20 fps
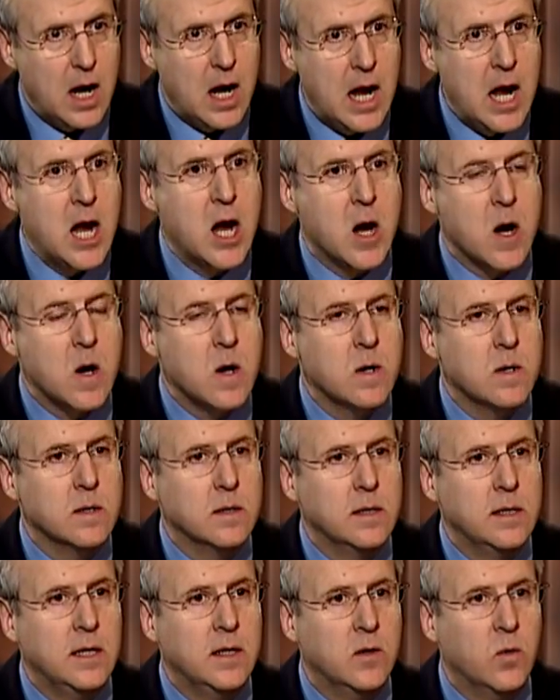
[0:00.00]
err
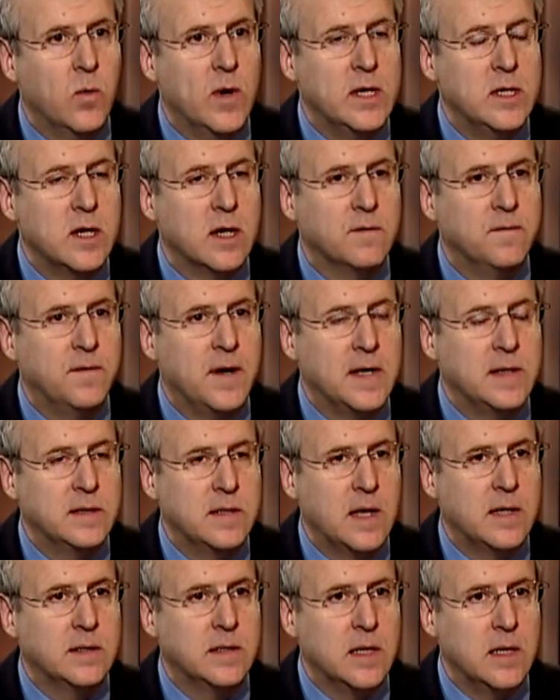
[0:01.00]
in the way Doug Feith
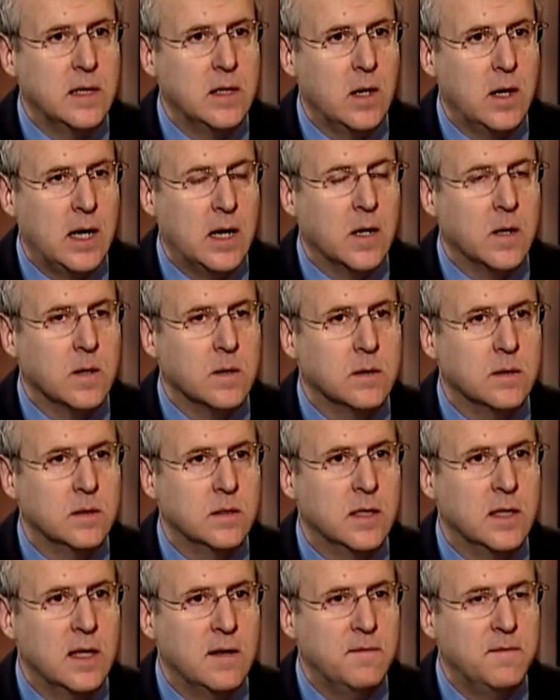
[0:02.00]
says they erred?
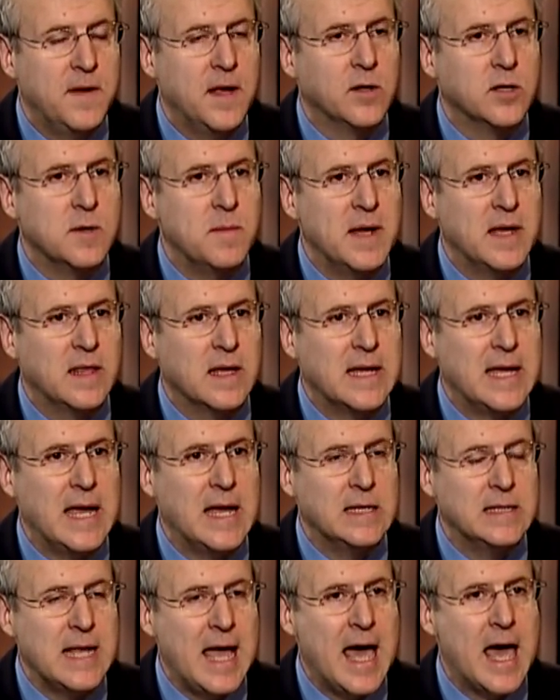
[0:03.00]
Did they fail to make the
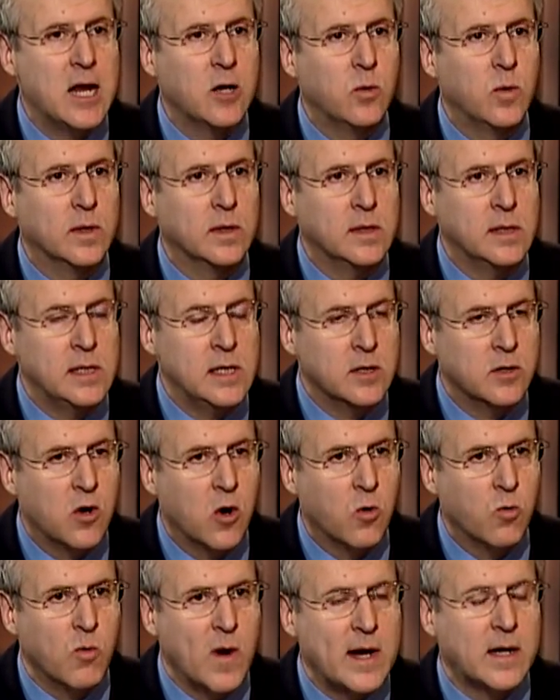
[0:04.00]
case adequately and
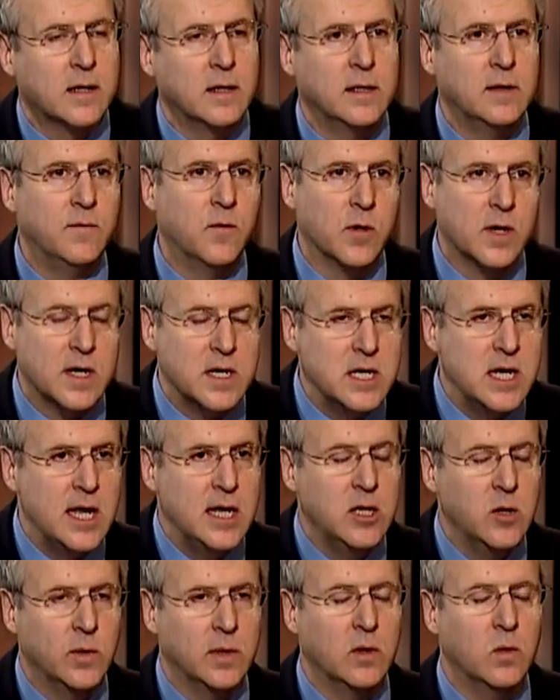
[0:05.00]
correctly for
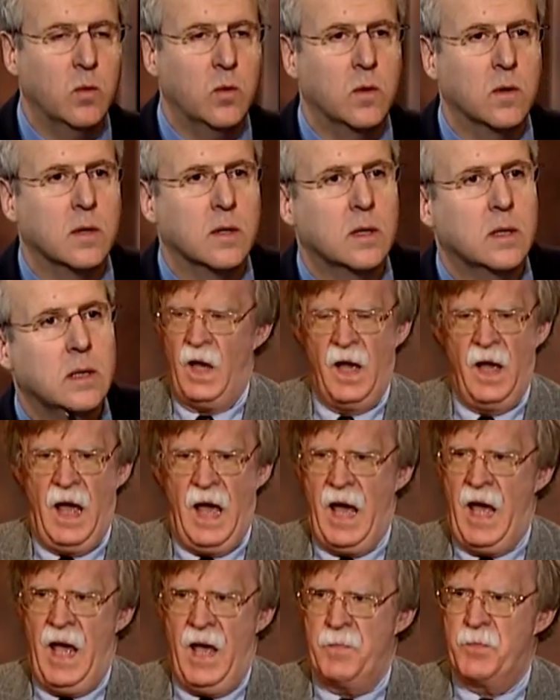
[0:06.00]
continuing the war?
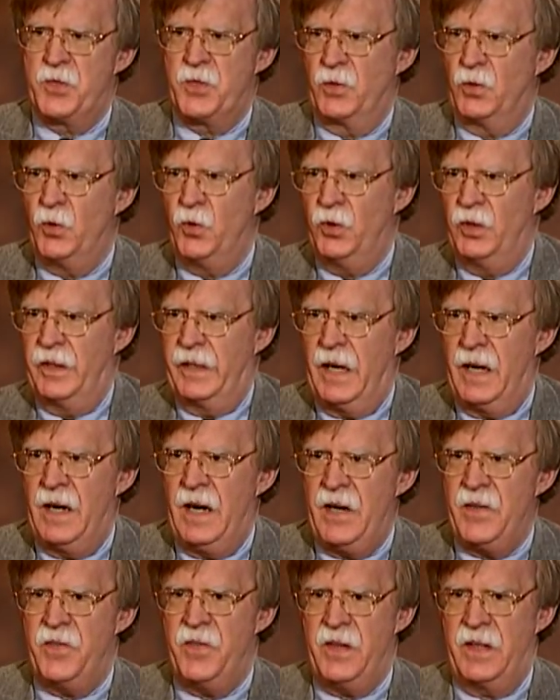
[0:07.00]
Absolutely.
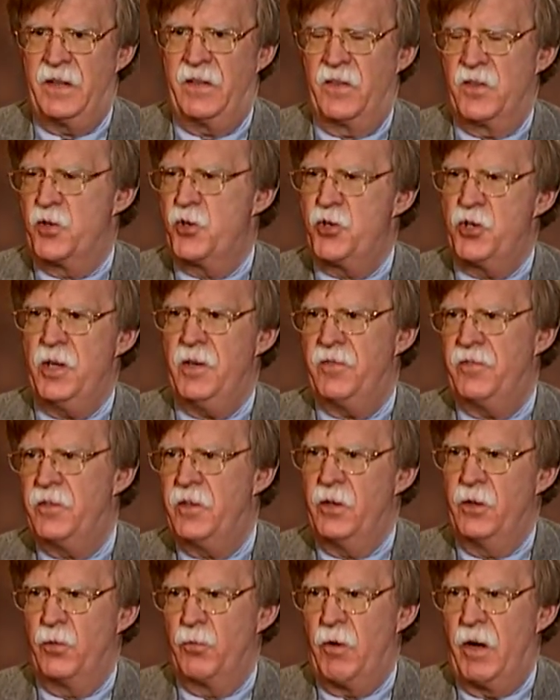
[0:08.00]
I think the shift
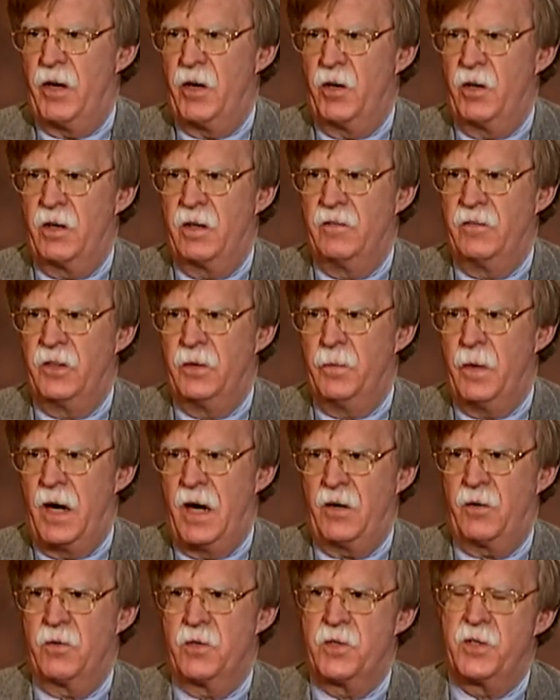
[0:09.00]
to the rhetoric of
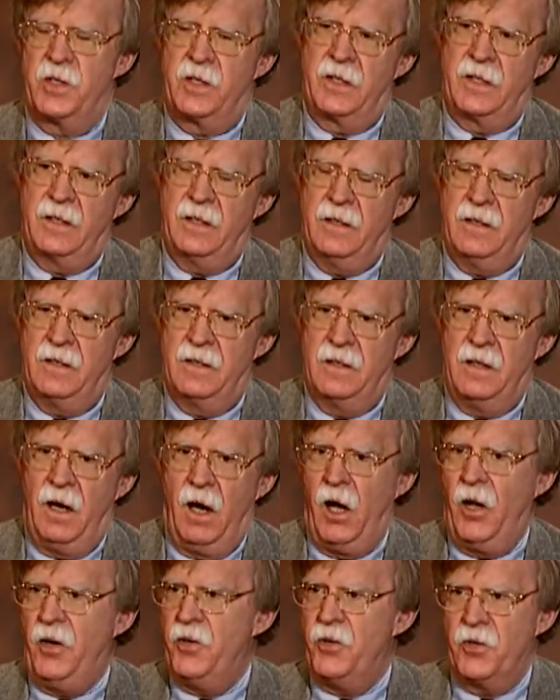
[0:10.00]
democracy
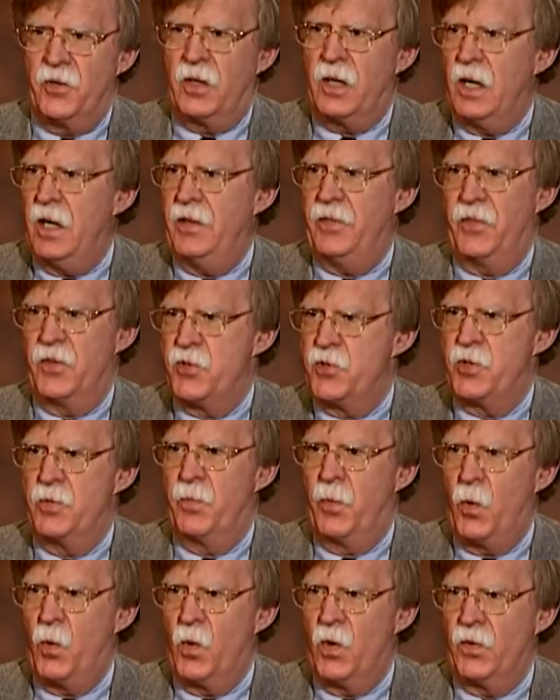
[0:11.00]
undercut the
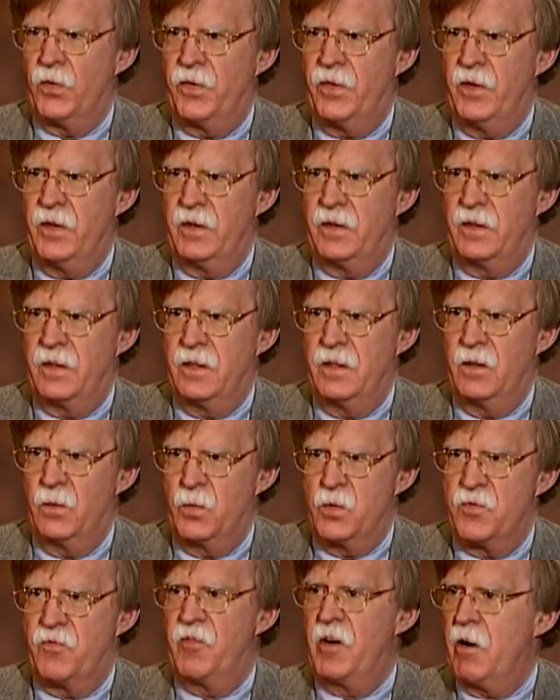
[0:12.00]
support that
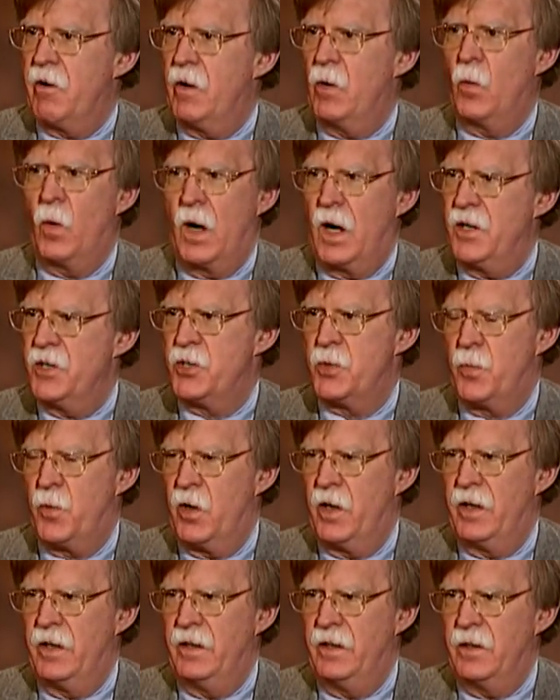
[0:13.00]
was very
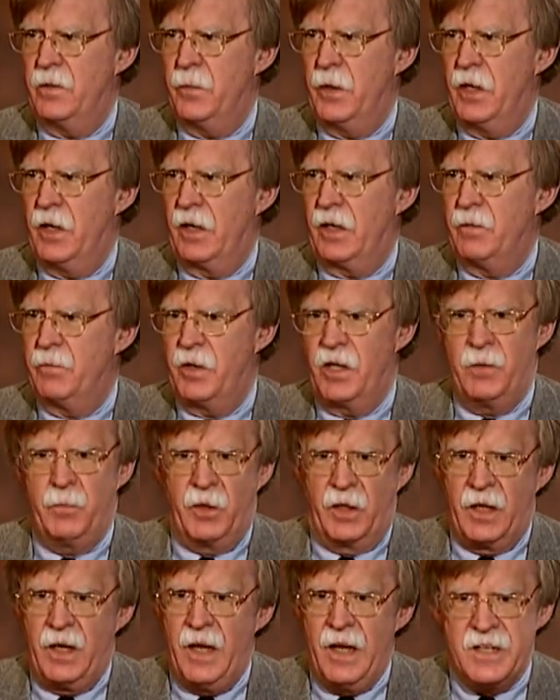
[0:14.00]
widespread in the American
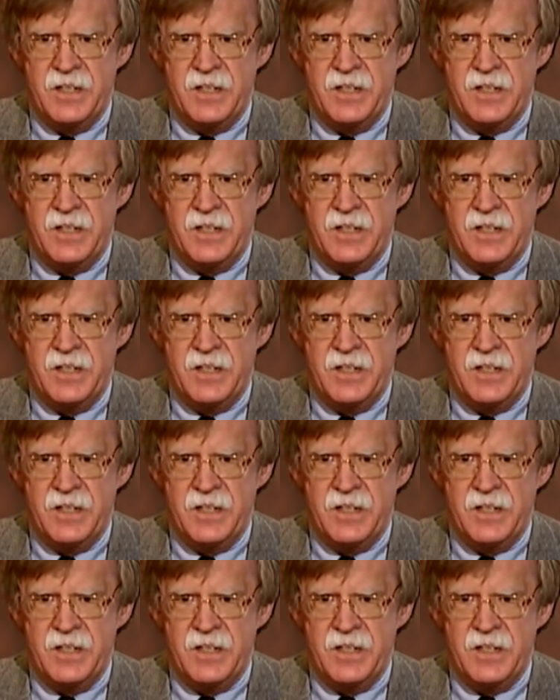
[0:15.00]
public.